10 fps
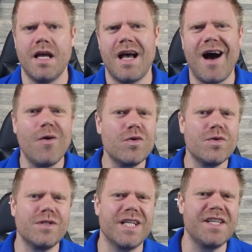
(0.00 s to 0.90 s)
How
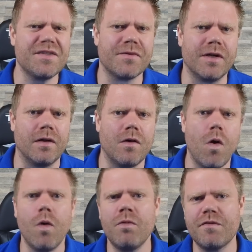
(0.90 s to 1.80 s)
could Israel,
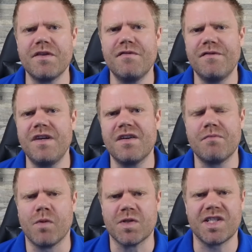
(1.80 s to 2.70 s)
home of the feared
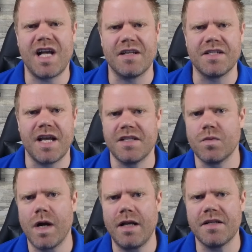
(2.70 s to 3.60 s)
Mossad, as
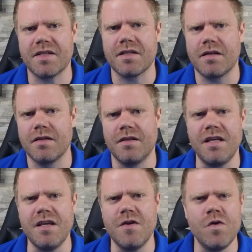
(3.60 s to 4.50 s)
well as
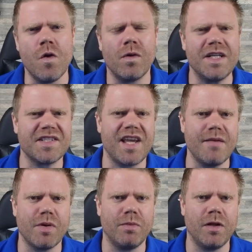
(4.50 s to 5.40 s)
the no less
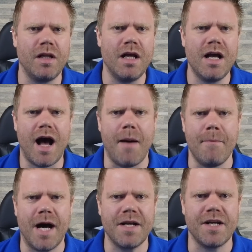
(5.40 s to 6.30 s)
capable
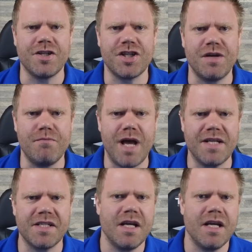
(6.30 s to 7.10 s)
Amman and Shin Bet,